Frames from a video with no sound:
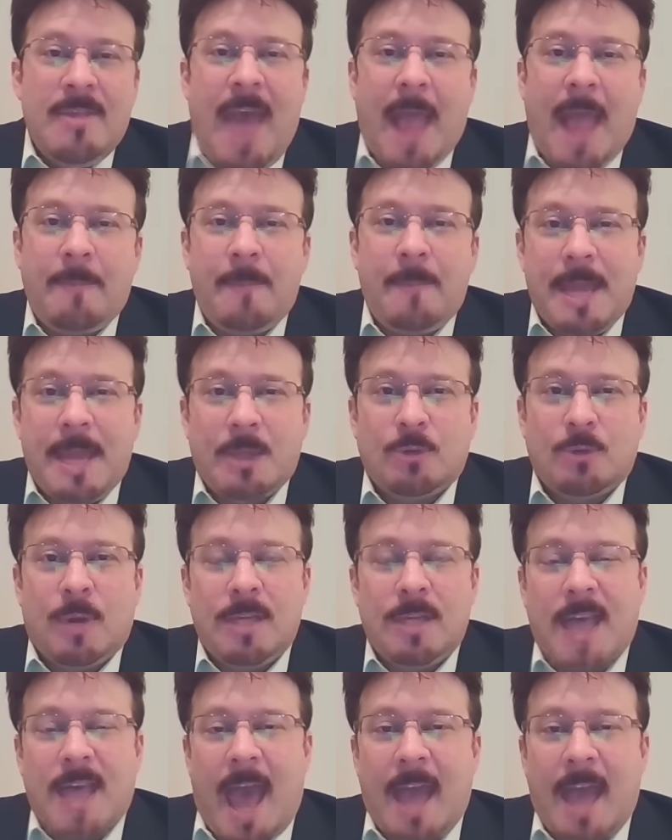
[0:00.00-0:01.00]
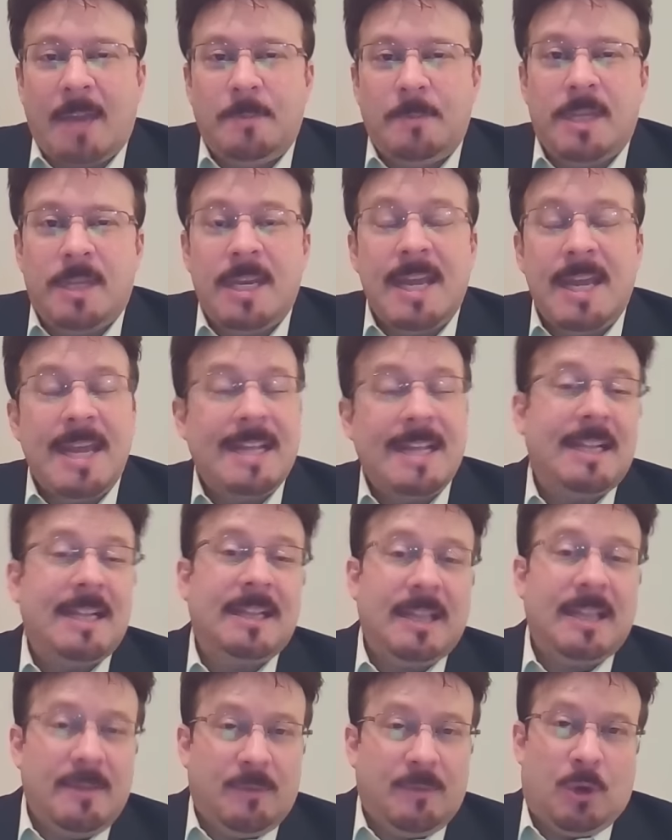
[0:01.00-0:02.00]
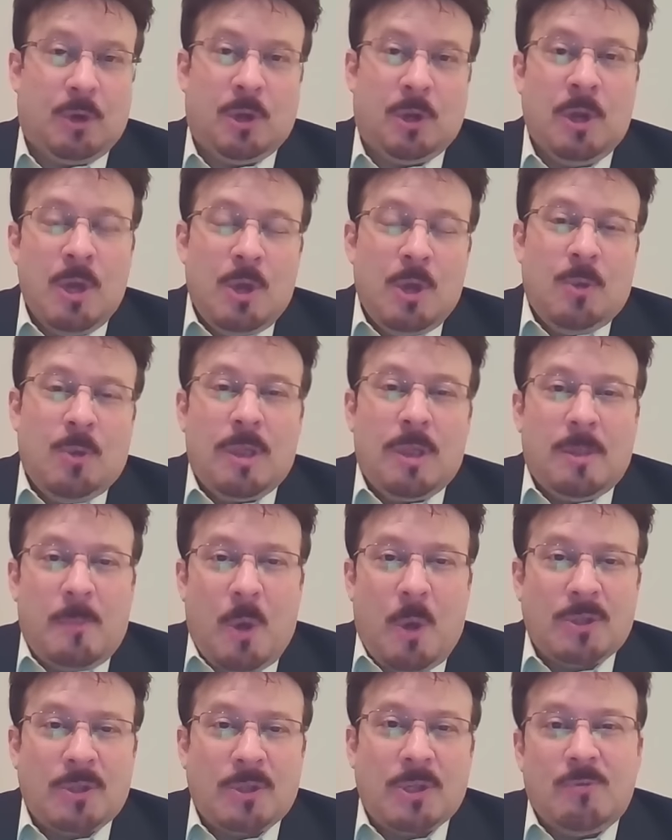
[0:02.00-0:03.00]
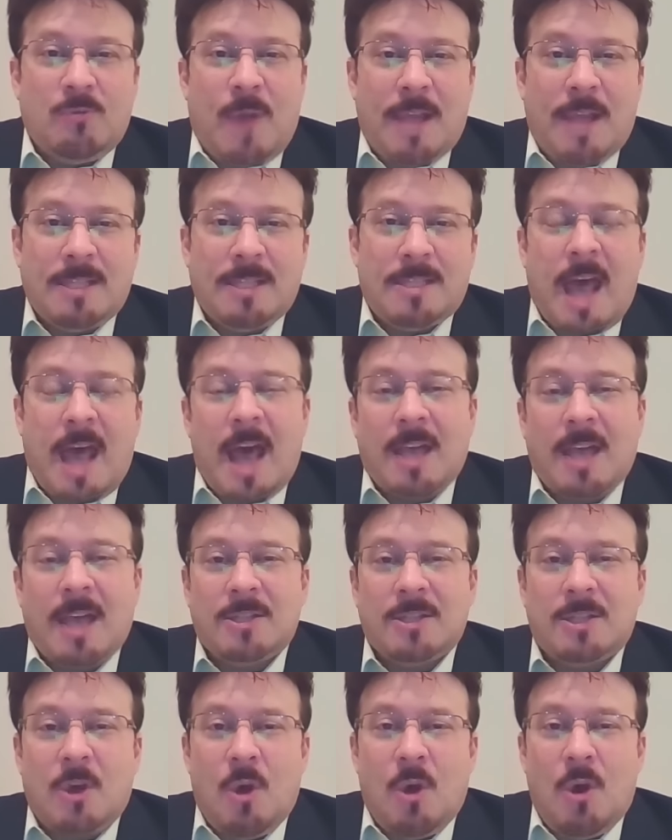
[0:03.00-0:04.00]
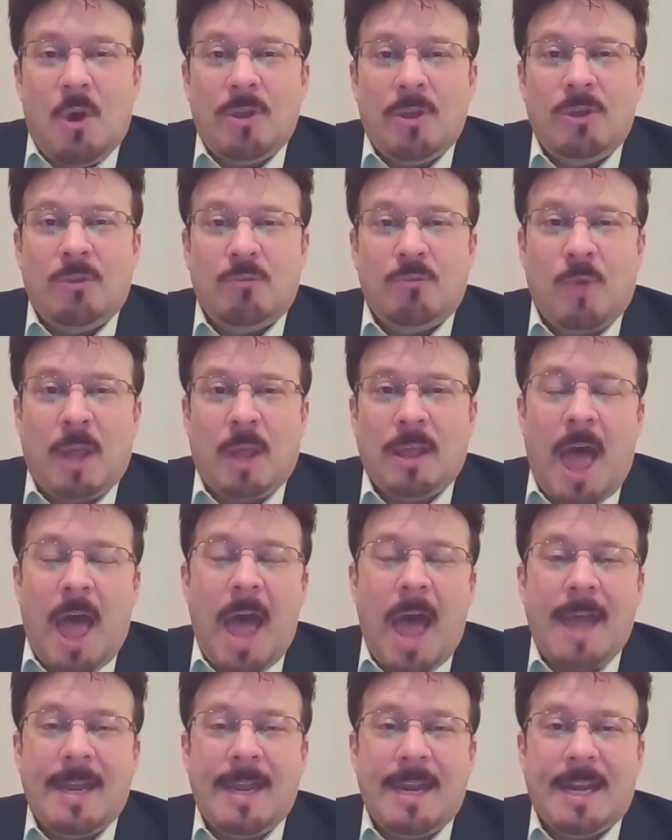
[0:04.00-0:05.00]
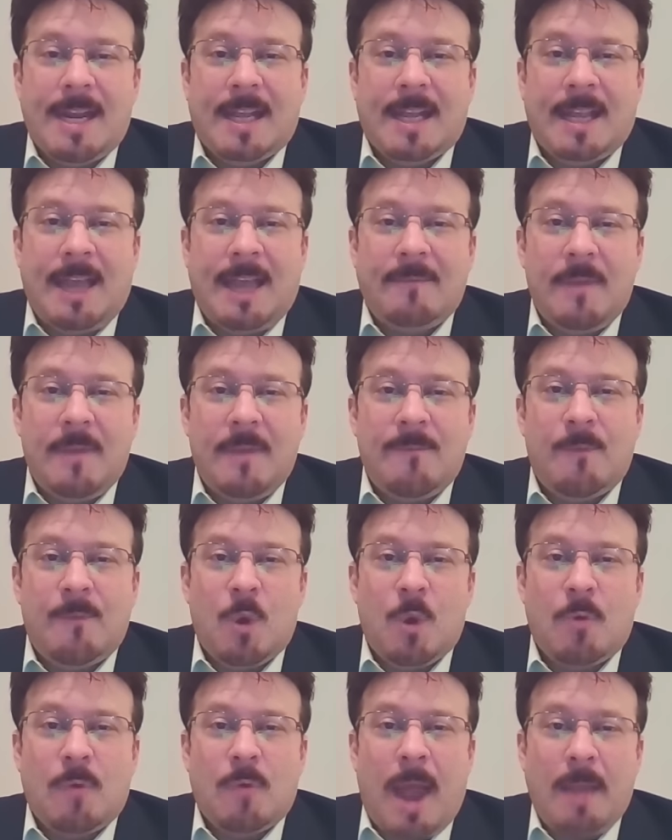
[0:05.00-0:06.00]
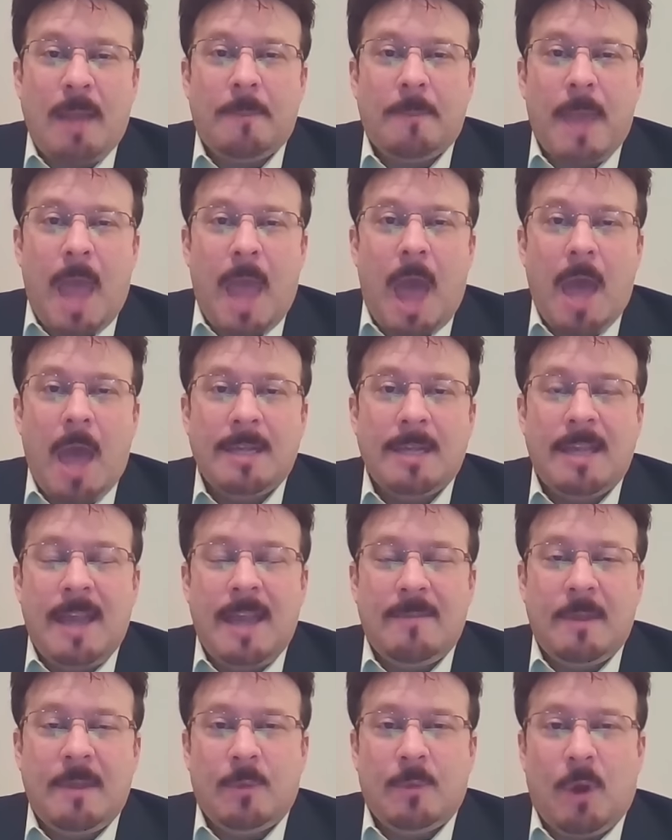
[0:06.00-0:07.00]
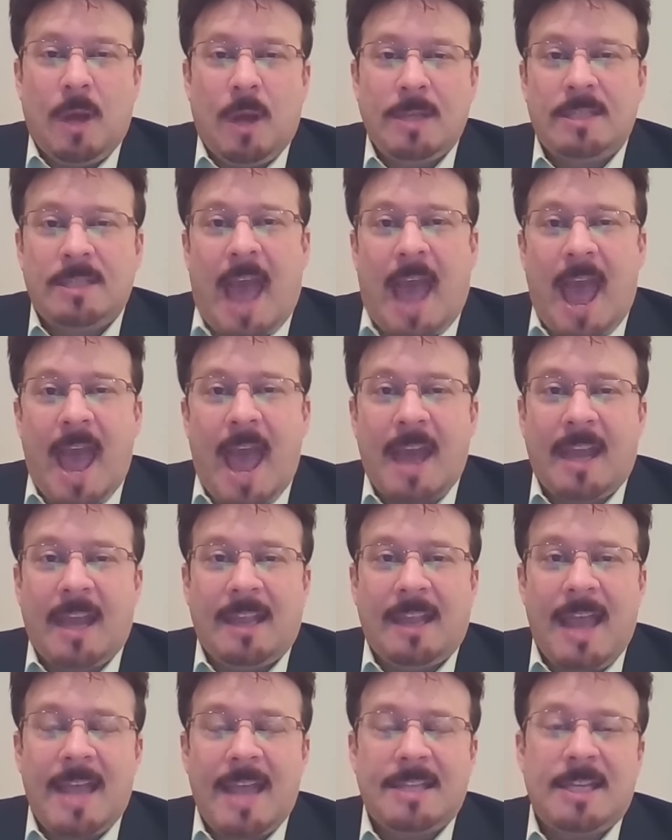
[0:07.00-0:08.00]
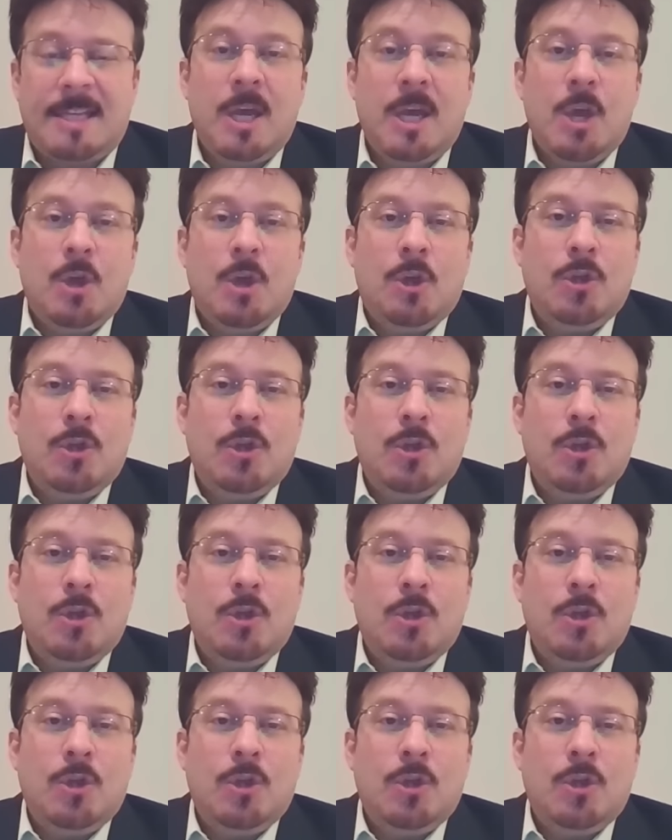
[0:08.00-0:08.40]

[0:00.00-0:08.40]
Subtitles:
that being Trace Adams, and he delivered with the Boston Red Sox on the run line, an 11-4 route behind David Price at Atlanta.